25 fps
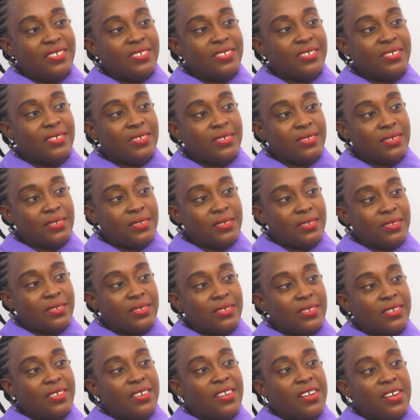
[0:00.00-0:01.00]
I've loved
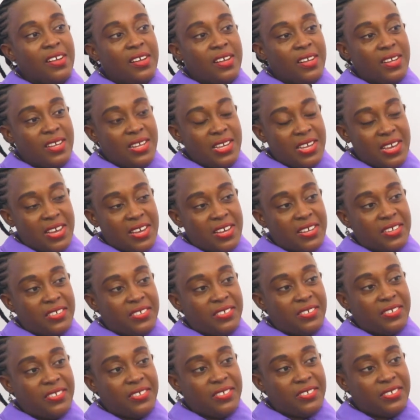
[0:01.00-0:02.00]
her from
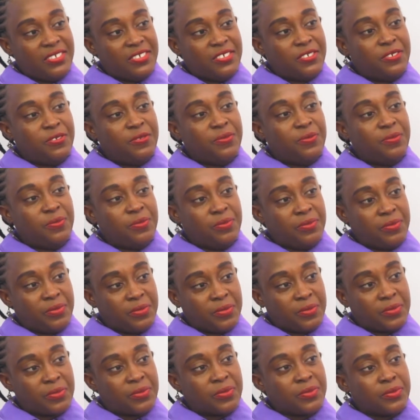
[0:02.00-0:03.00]
Ultimate
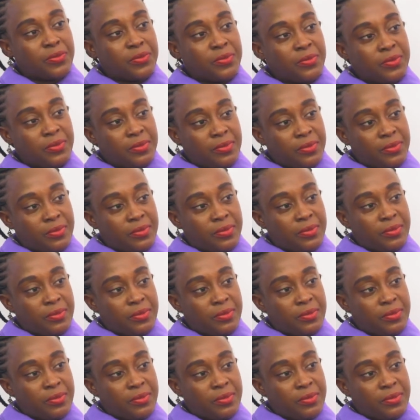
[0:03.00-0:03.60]
Paradise, and so